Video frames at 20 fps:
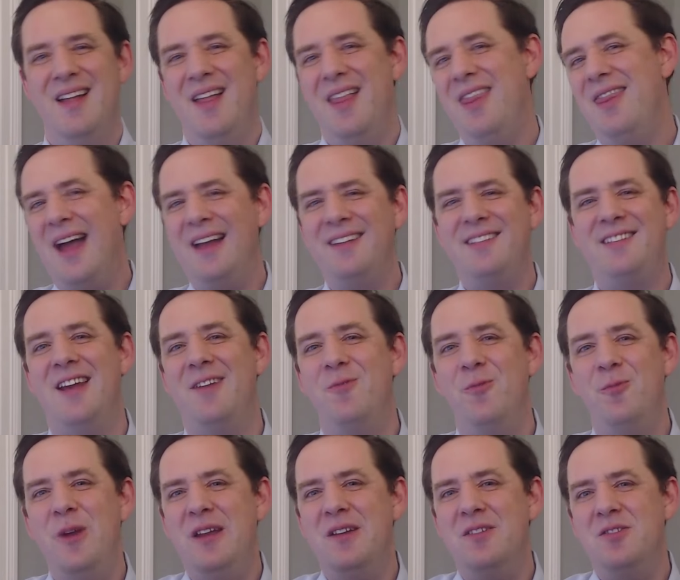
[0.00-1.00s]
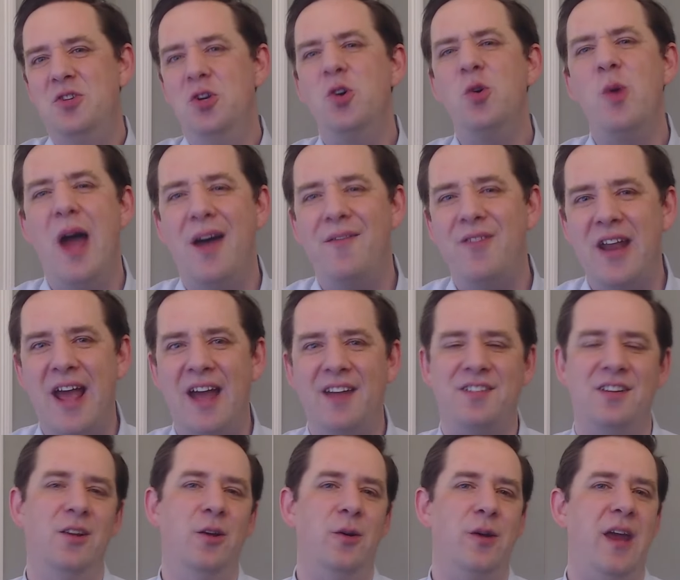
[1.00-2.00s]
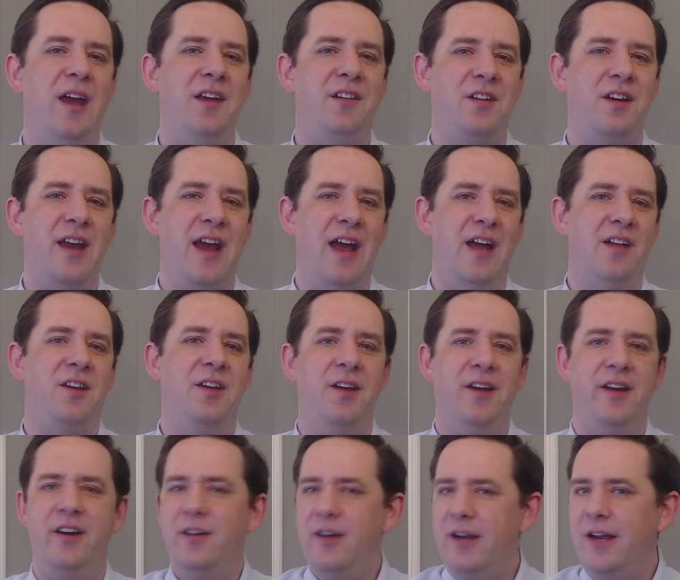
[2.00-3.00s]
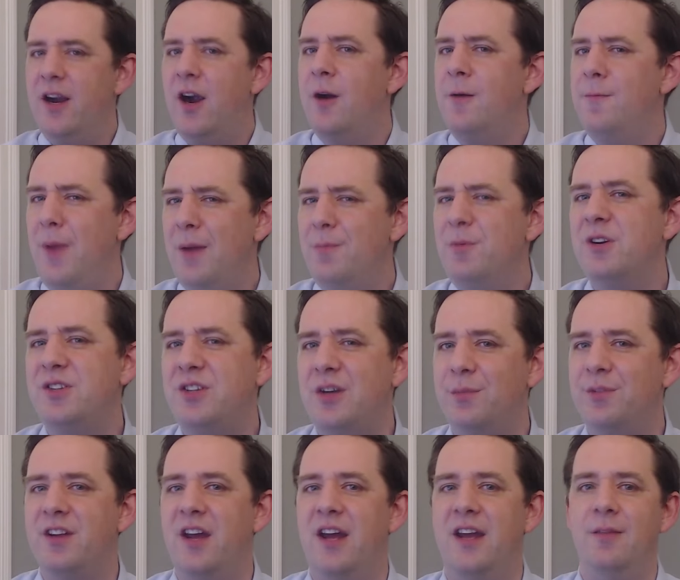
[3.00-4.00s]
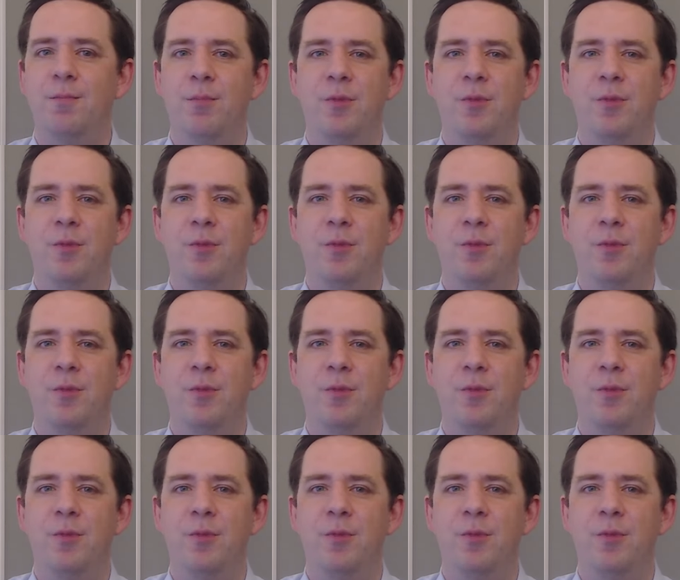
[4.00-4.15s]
That said, we do have an asset location calculator in our membership site,